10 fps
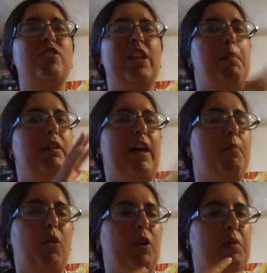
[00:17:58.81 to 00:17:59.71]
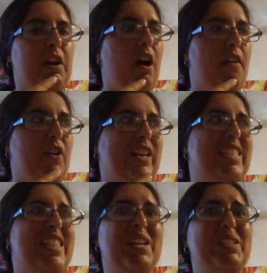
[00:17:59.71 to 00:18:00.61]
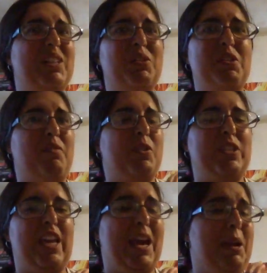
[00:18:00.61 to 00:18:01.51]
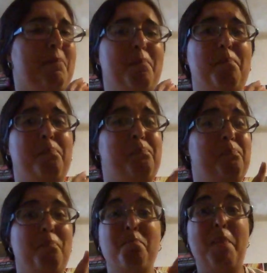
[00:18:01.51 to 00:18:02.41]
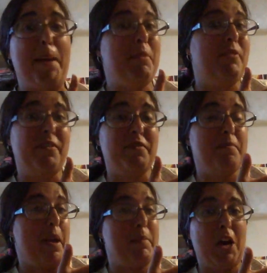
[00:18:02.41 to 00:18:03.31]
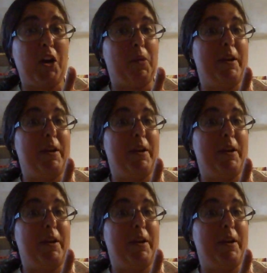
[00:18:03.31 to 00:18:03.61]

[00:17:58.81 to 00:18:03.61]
going to be a lot more to uncover because I think it's, like, only the first, like, maybe 100